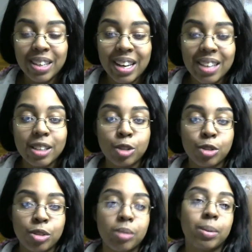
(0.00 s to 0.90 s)
Yeah, that's
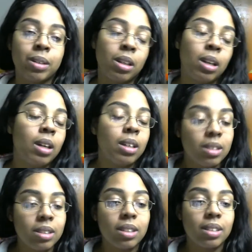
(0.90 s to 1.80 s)
true, but
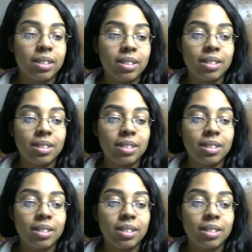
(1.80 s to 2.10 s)
still,